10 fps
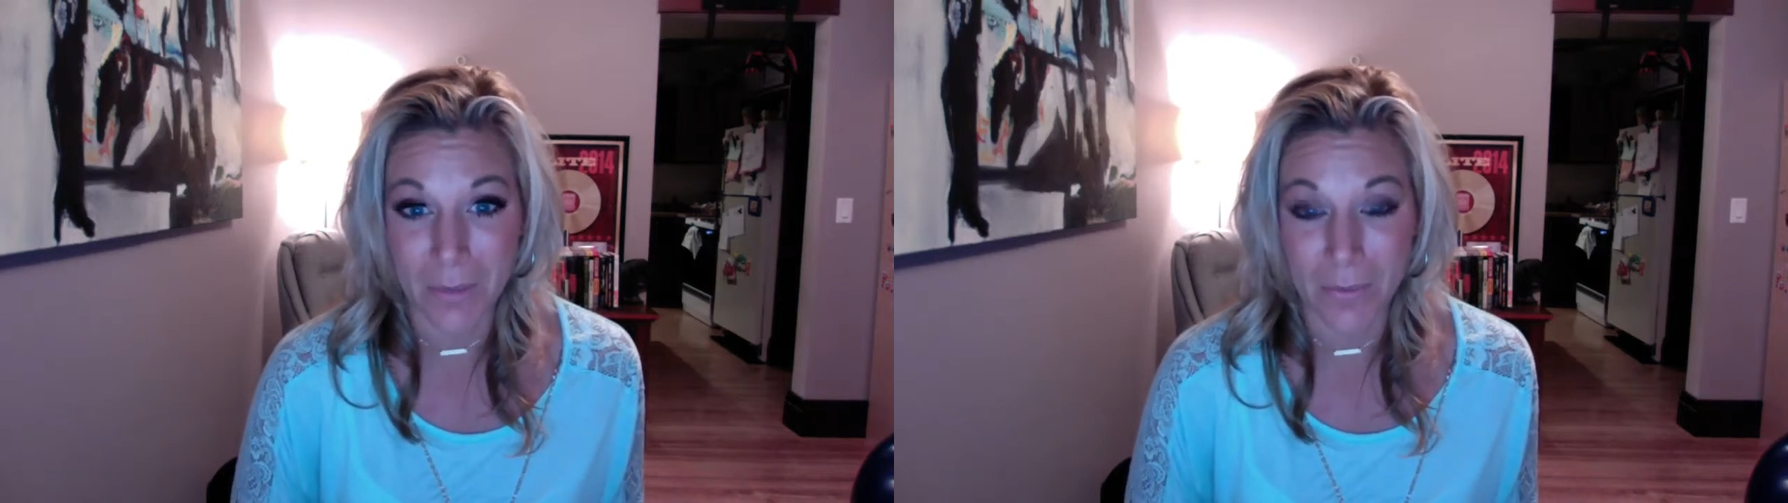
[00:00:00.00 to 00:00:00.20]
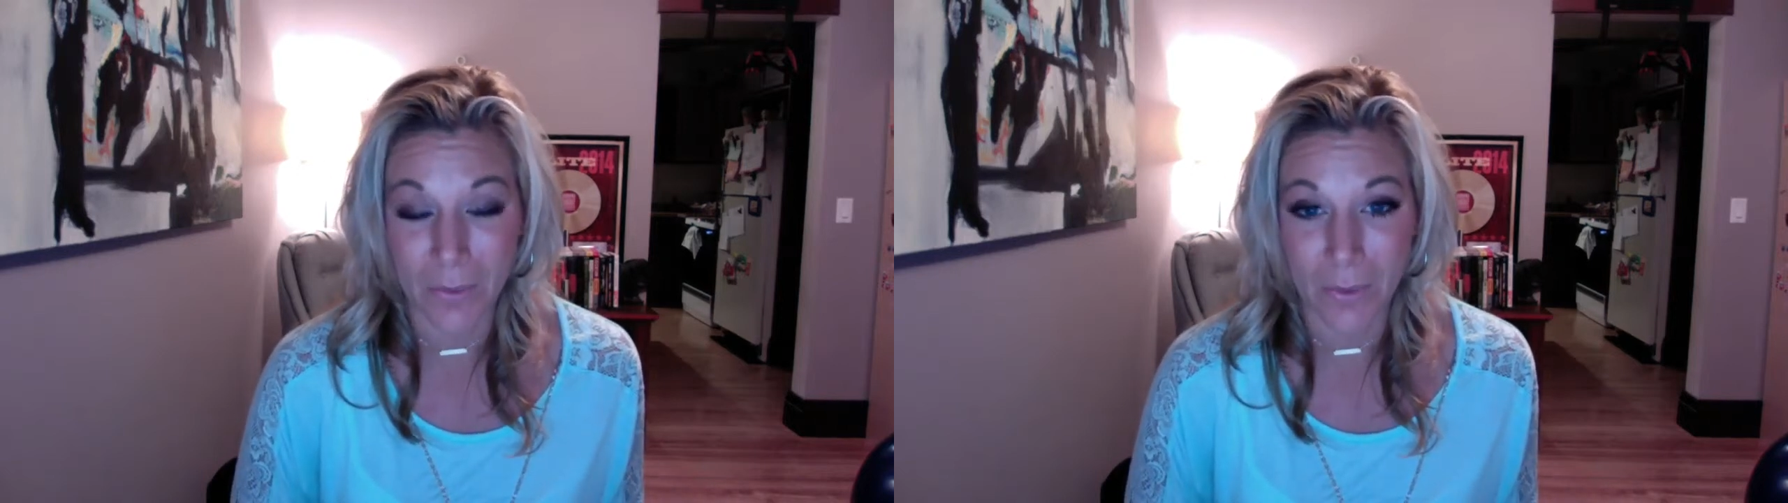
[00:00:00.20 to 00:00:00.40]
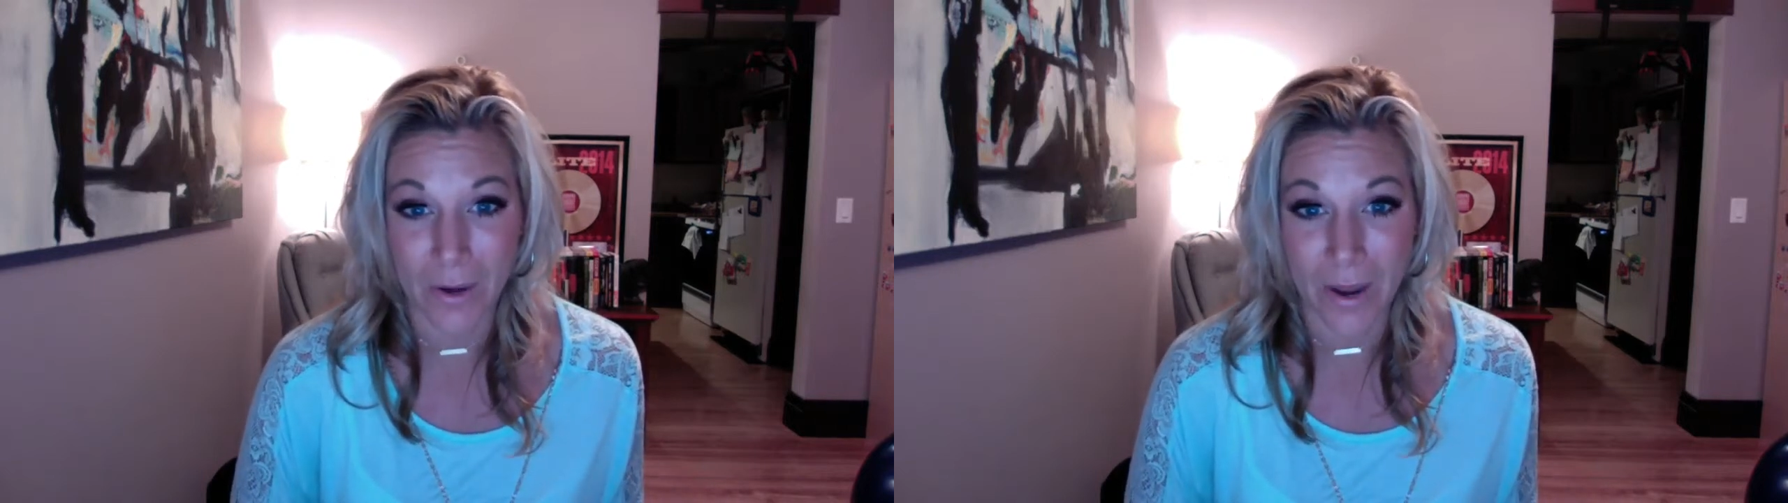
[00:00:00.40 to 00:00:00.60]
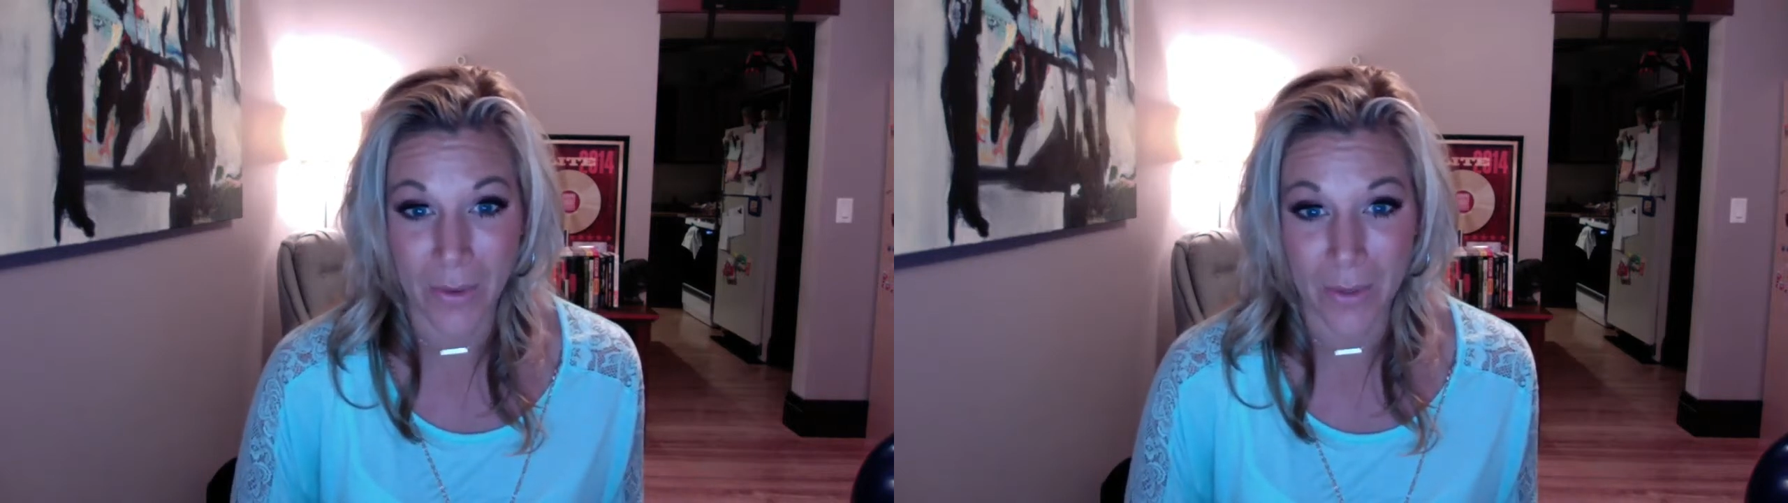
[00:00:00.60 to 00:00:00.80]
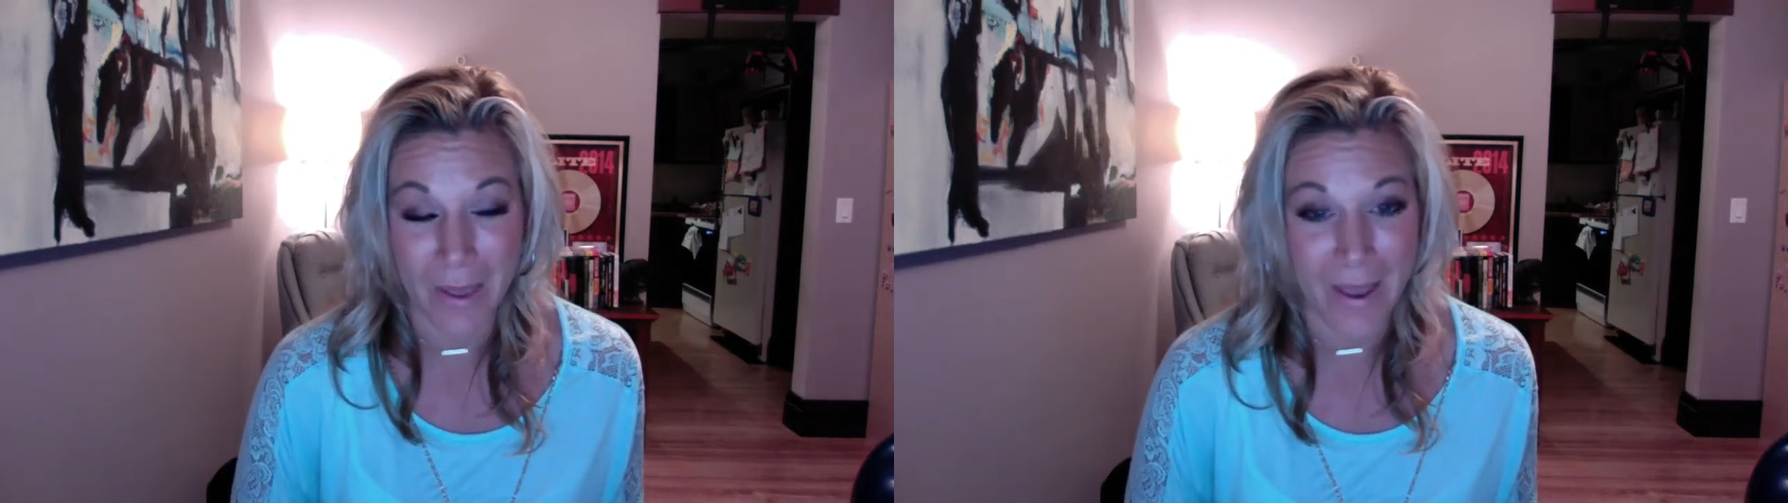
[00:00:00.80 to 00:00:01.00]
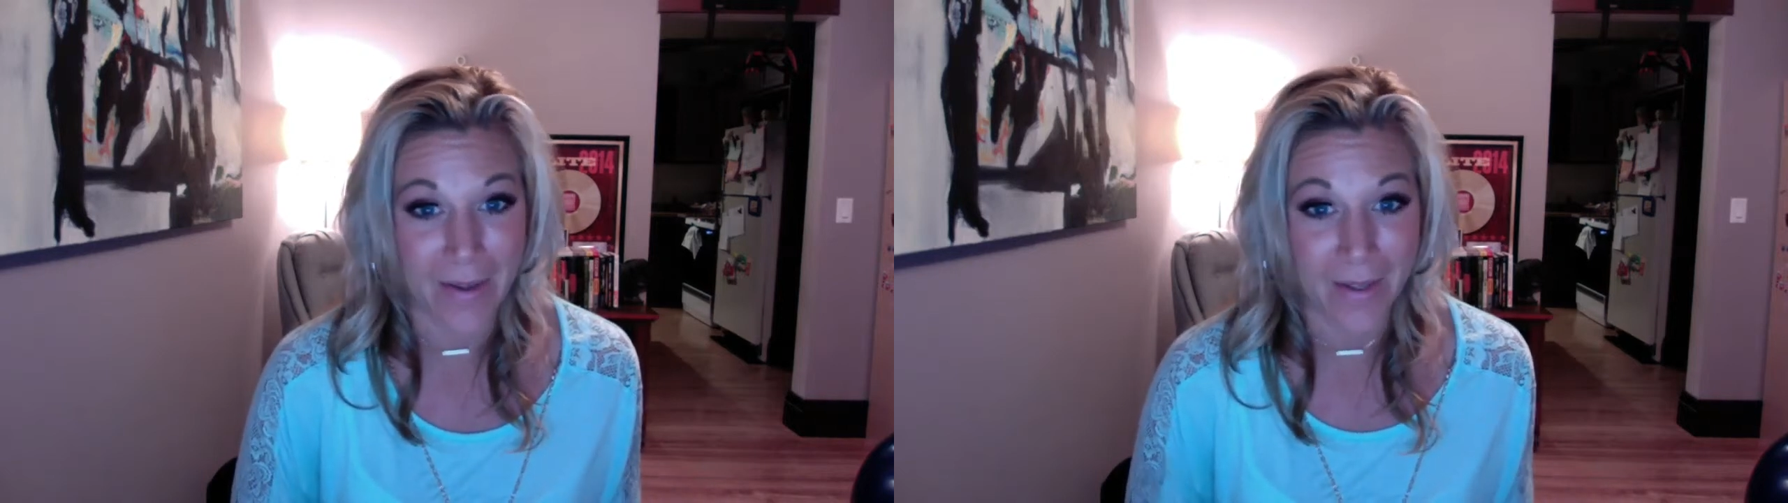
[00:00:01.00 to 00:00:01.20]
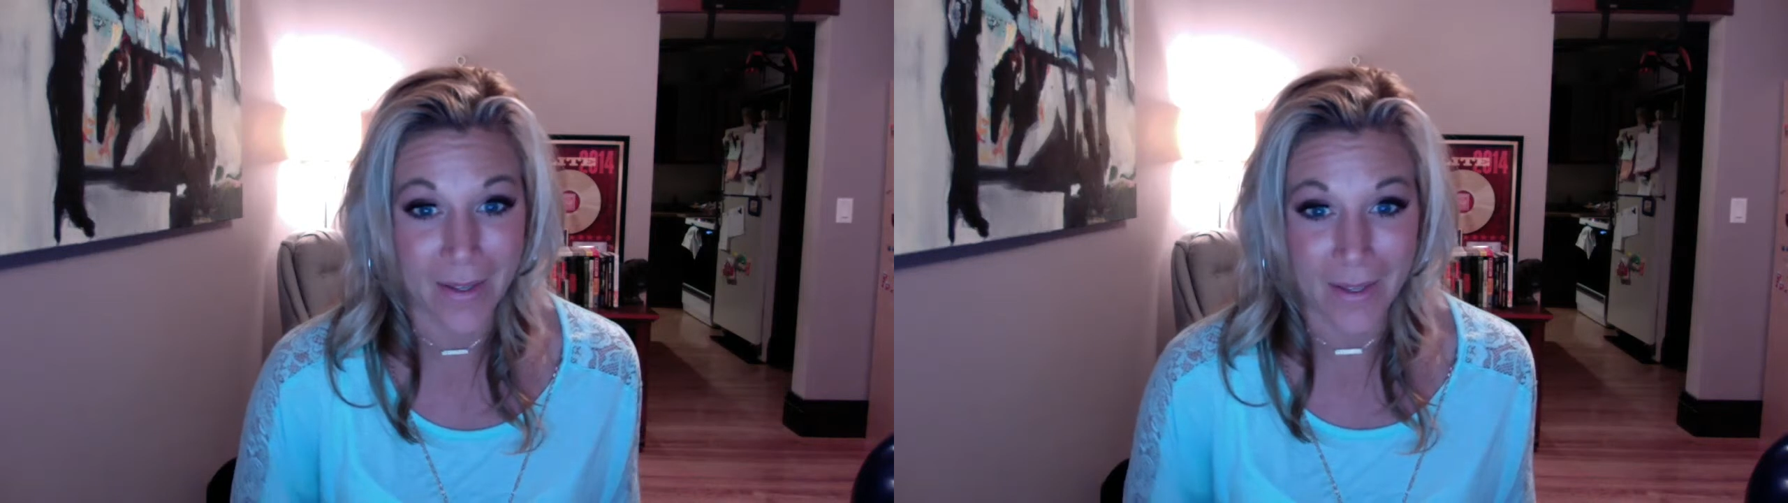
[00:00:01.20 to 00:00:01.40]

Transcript: before I go to bed,